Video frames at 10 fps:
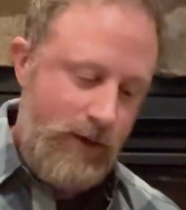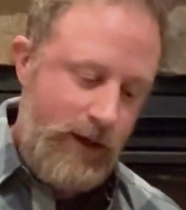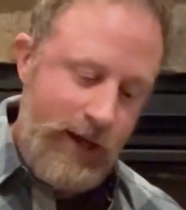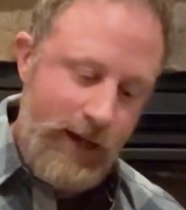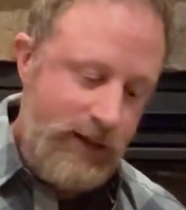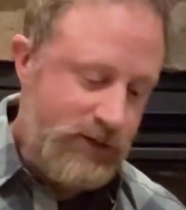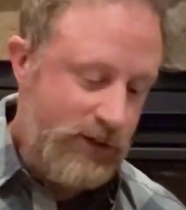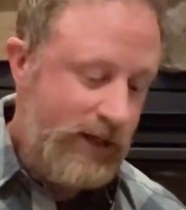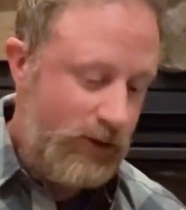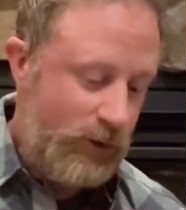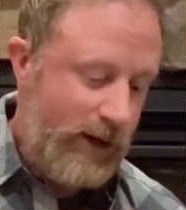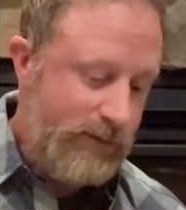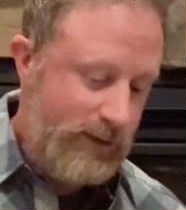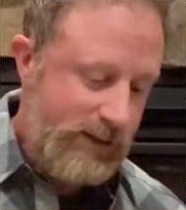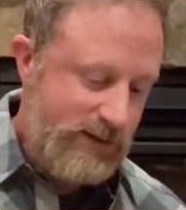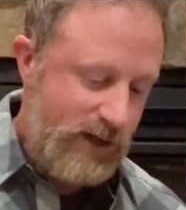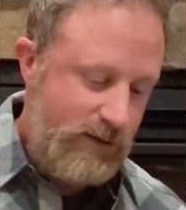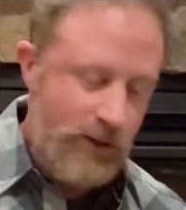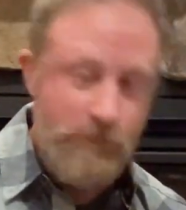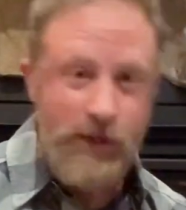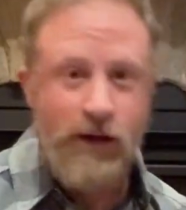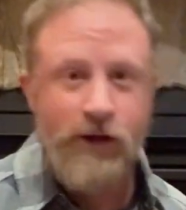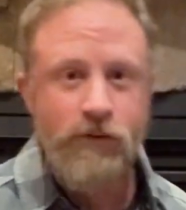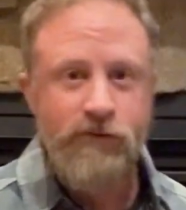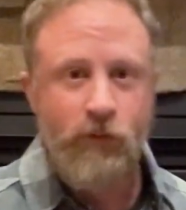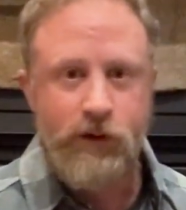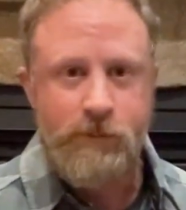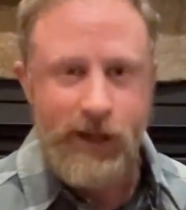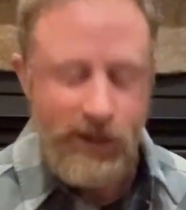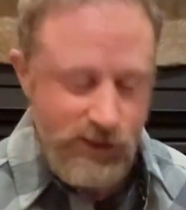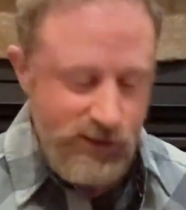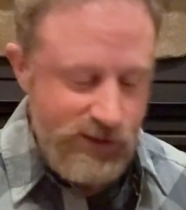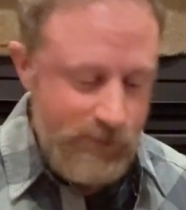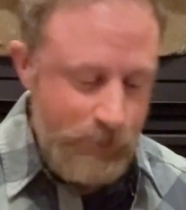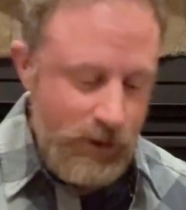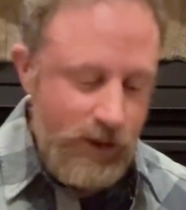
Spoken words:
And it turned out great. Like I said, about 140 pages.